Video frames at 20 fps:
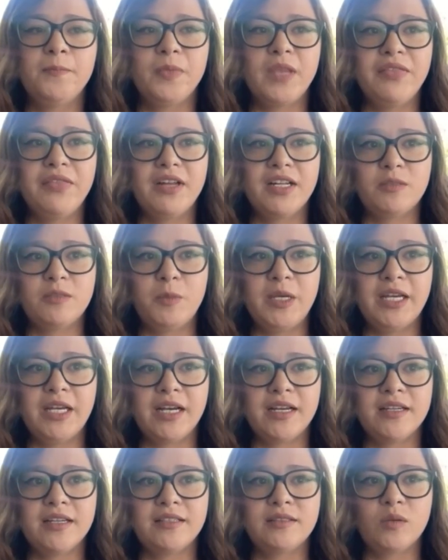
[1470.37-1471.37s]
And that's
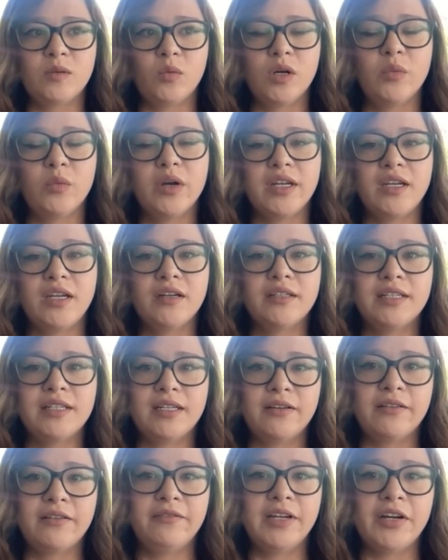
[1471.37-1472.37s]
because we're working on
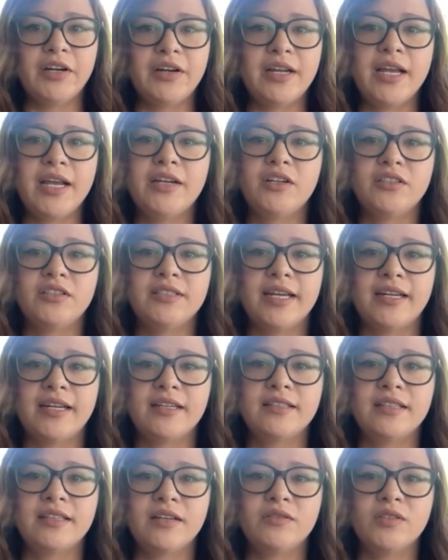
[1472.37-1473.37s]
a very
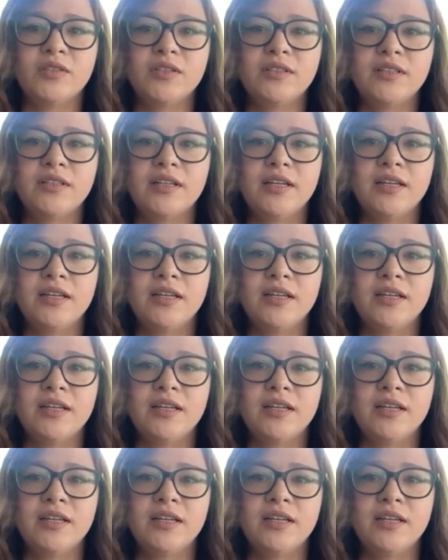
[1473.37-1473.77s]
energetic level,